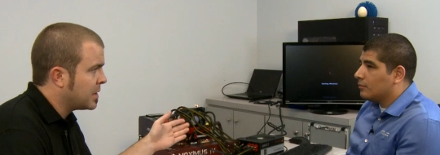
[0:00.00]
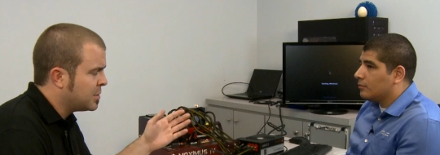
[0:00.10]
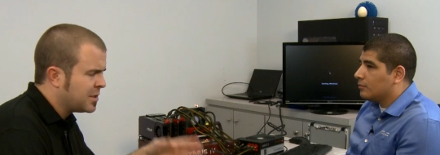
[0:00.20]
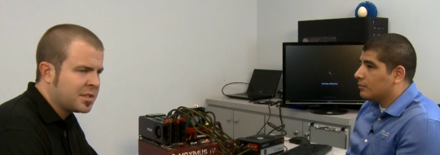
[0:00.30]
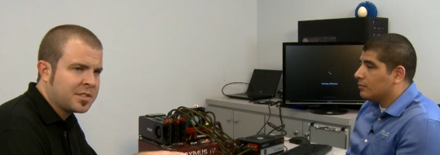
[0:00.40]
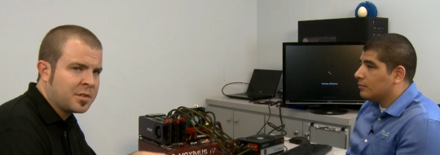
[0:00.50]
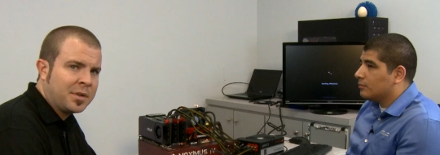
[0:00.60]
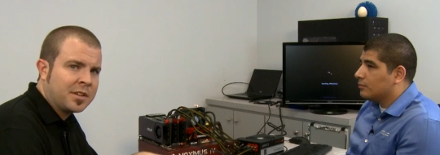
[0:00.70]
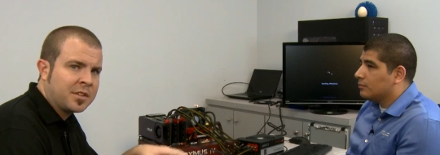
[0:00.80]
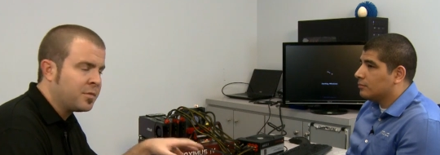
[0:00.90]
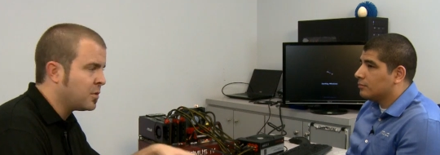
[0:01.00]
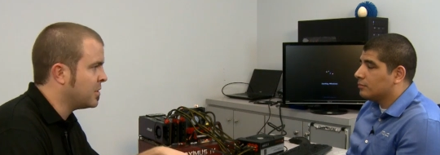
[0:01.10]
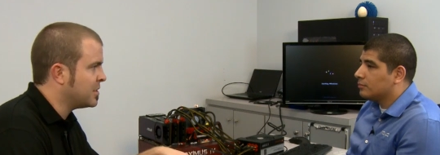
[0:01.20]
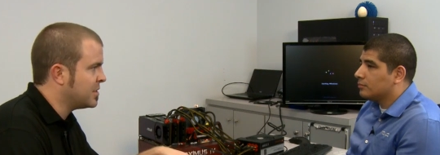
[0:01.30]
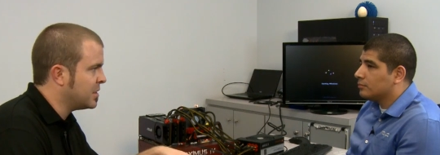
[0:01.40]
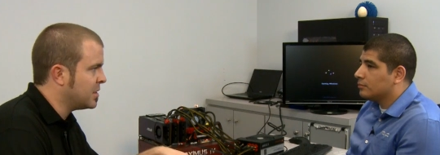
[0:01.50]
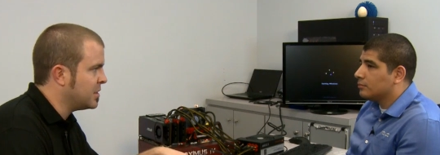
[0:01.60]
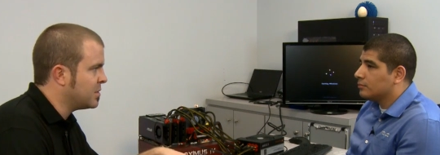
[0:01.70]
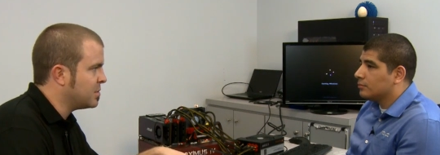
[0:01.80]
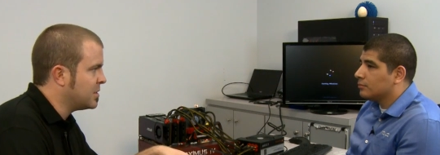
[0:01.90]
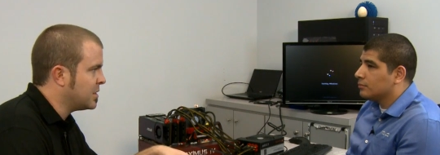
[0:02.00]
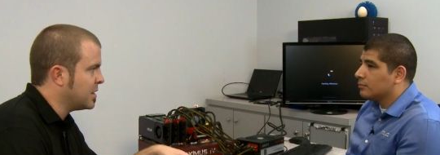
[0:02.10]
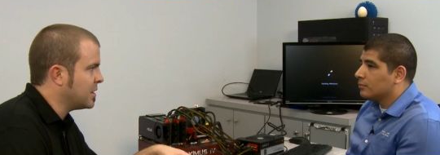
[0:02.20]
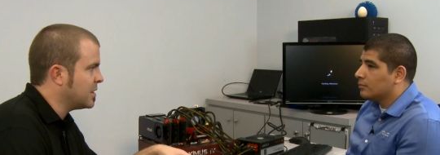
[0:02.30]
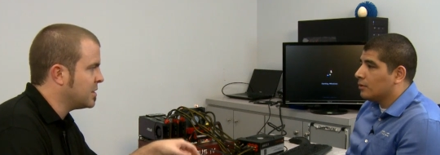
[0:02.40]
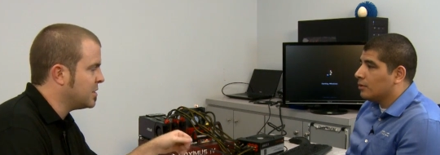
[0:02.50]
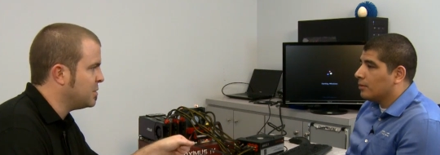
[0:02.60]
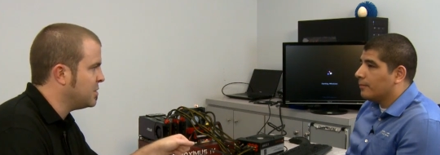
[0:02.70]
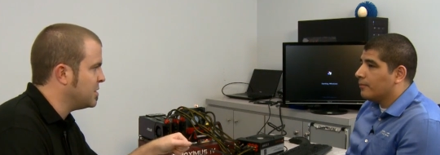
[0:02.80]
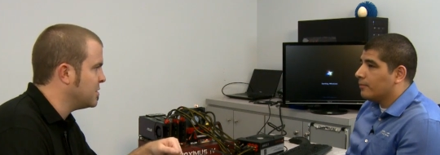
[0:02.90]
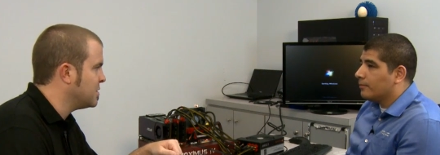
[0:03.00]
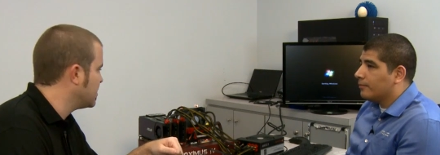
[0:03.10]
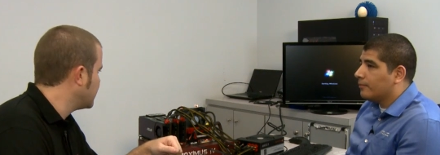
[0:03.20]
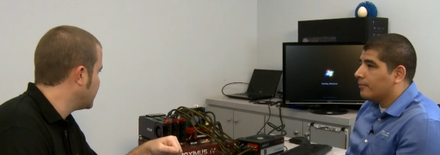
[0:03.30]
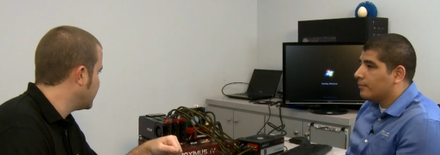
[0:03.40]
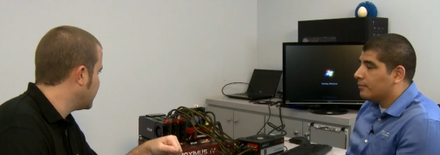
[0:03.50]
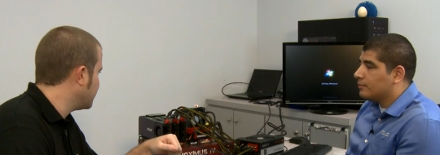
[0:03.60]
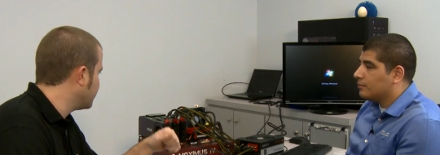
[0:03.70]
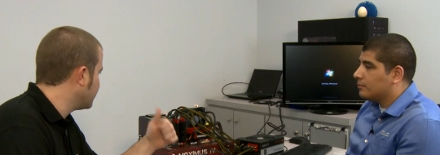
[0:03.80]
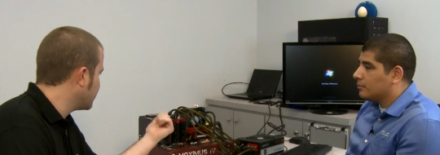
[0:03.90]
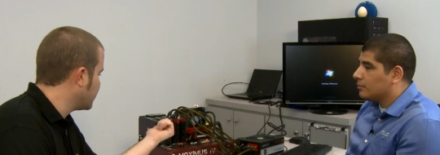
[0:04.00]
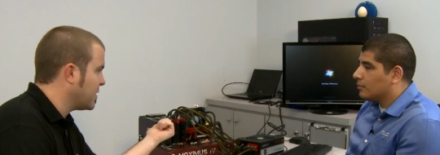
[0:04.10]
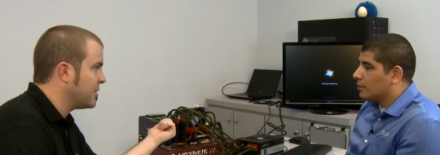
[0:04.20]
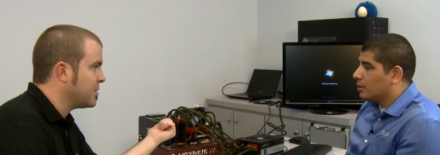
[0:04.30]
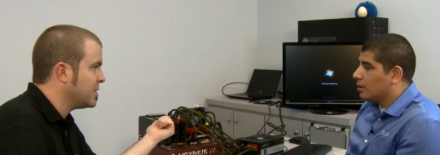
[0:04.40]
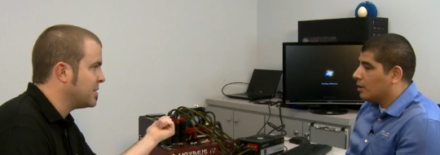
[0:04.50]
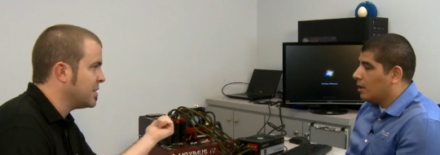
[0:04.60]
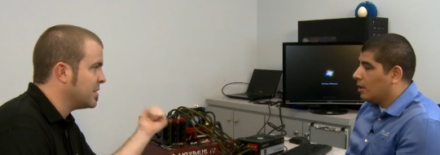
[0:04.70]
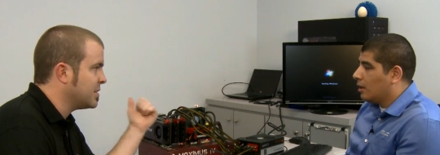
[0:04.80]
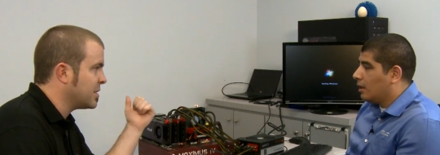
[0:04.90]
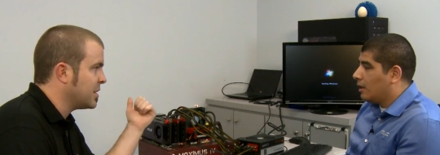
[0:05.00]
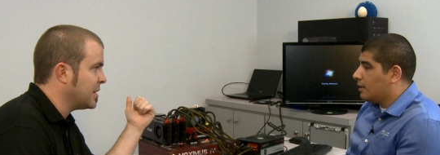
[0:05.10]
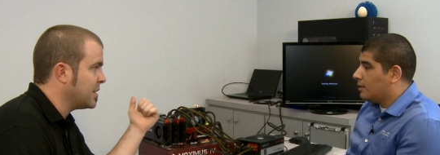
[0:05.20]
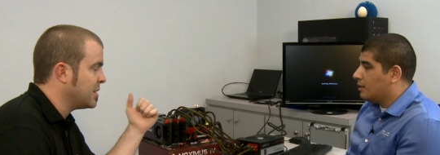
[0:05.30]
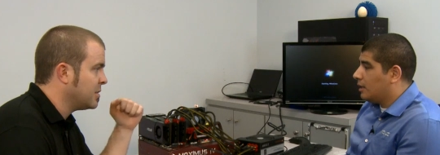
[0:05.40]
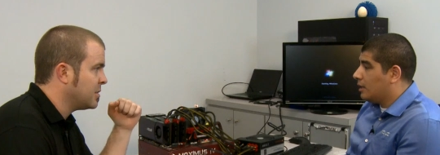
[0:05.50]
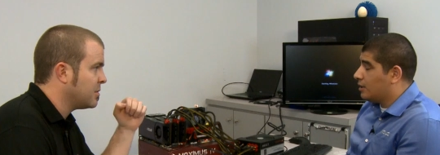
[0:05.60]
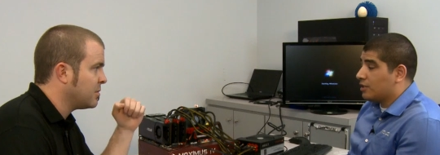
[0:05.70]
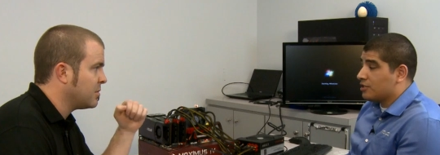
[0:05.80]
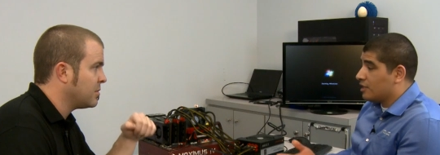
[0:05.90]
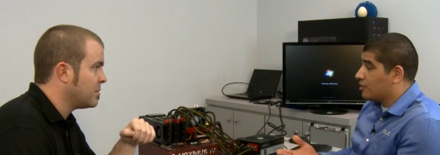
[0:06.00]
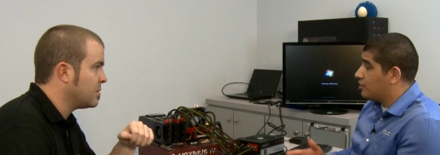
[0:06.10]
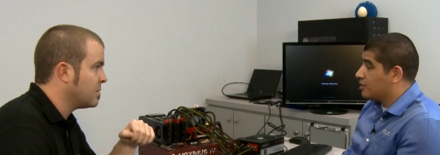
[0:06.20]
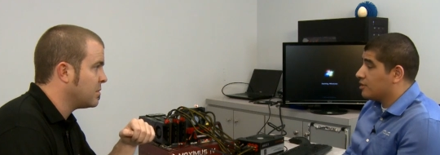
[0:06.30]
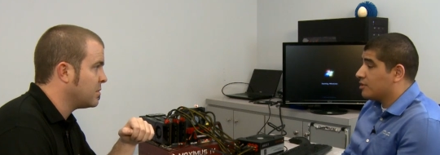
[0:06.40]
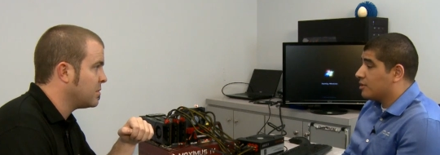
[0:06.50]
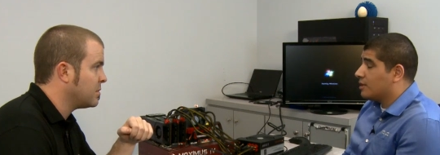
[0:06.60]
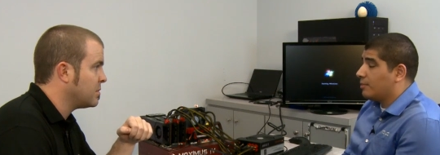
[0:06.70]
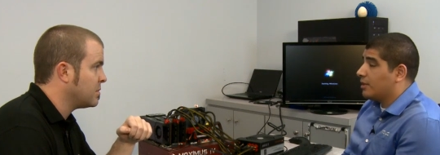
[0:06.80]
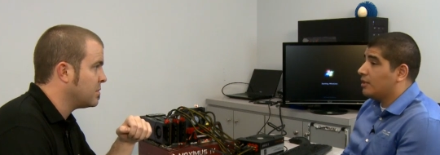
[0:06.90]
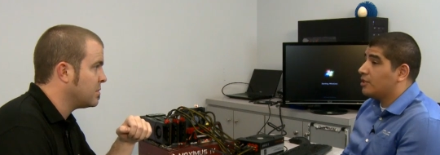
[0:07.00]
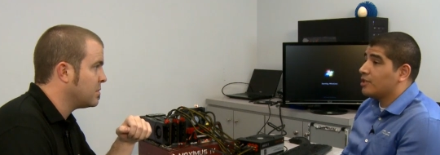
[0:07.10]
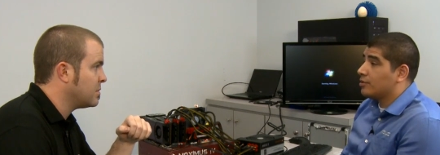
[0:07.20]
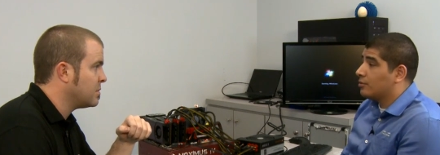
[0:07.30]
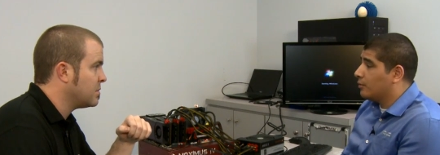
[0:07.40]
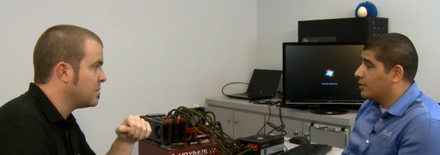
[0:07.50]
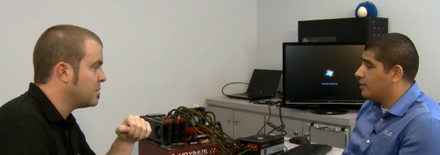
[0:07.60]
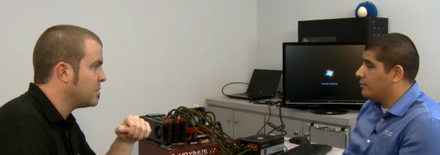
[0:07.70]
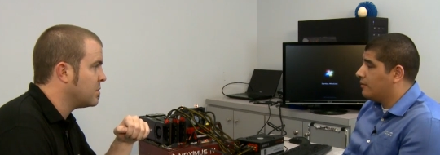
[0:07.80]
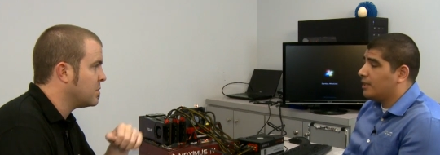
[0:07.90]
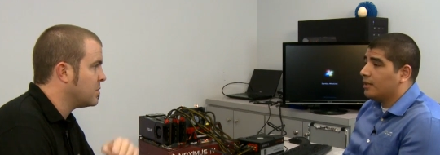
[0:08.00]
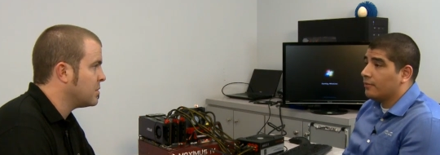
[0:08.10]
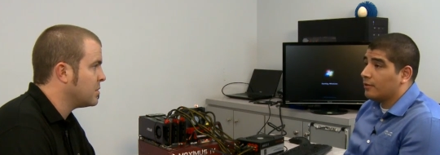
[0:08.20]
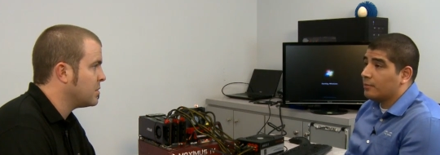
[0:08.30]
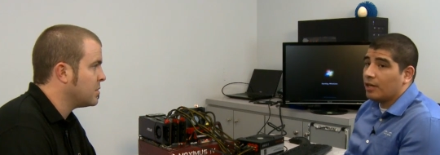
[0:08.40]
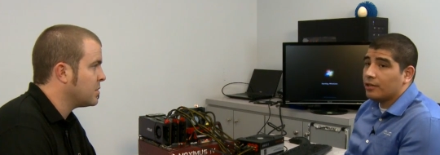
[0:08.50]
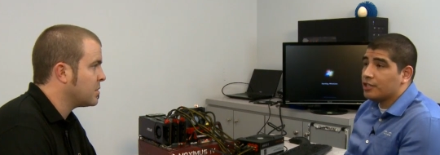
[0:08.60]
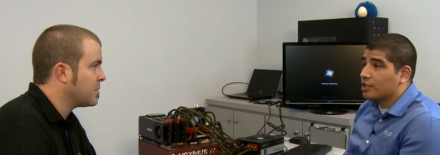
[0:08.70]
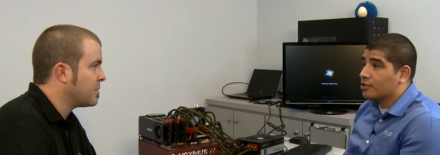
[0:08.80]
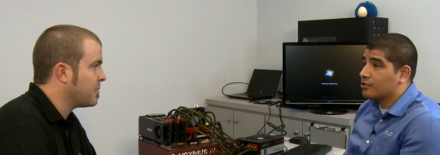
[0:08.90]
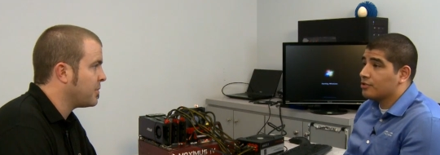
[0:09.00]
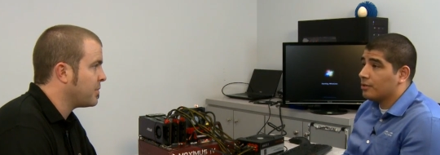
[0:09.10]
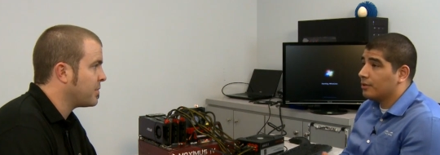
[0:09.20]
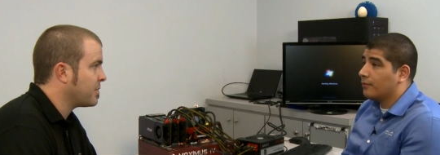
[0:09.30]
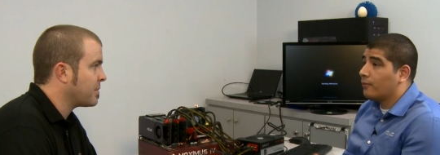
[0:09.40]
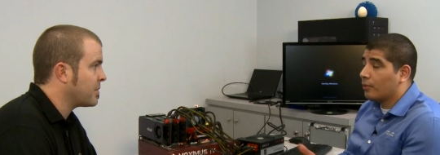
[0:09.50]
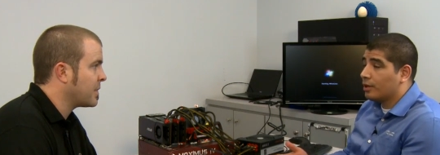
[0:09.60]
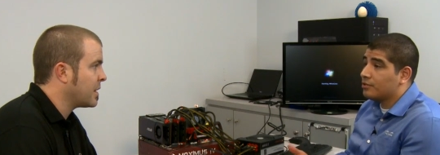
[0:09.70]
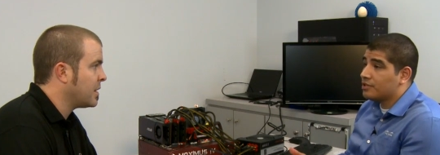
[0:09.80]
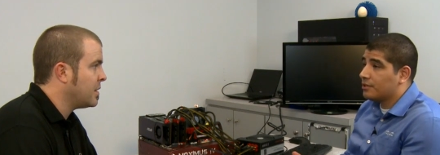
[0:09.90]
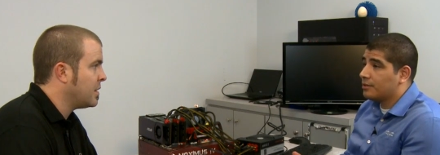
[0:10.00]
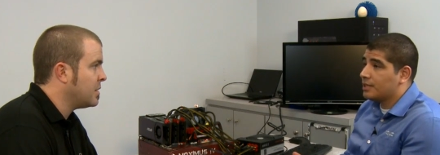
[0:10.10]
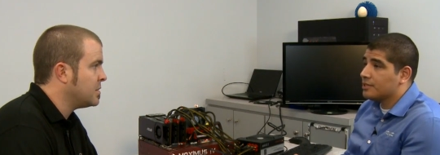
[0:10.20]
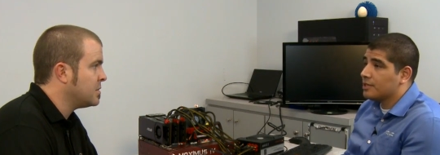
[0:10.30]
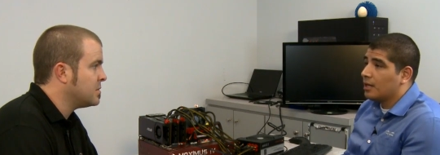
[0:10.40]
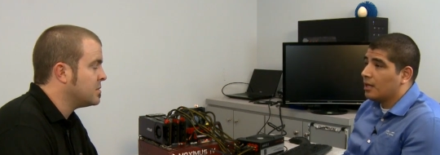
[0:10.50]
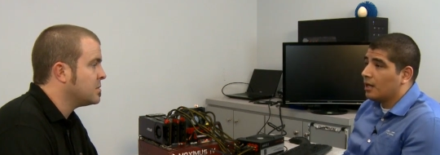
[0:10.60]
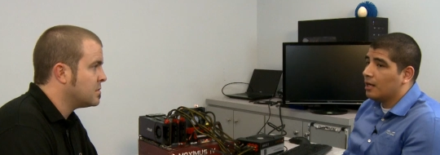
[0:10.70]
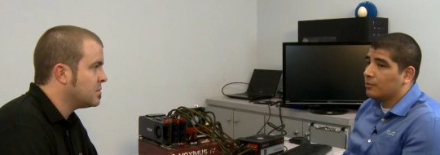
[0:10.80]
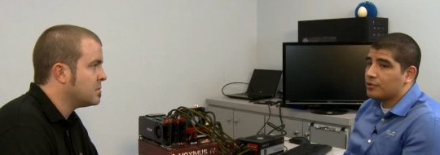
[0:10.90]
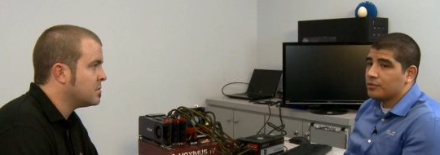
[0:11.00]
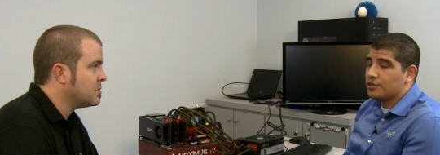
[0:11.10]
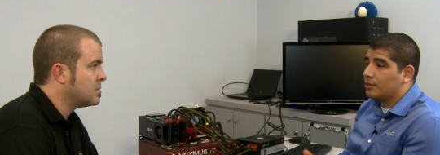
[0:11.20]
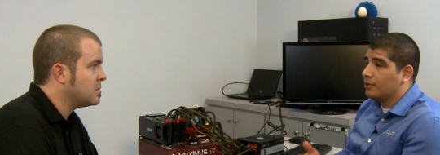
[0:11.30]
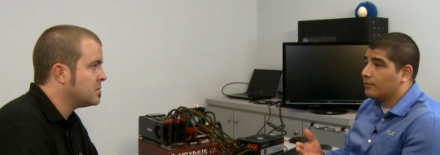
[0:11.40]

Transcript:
Speaker 1: especially as compared to the 400 series with uh, the GPUs. Um, with the 500 series, you're getting...
Speaker 2: Uh, it's actually just as good. I mean, in general, with the NVIDIA Fermi architecture, so the 400 series, uh, which was, you know,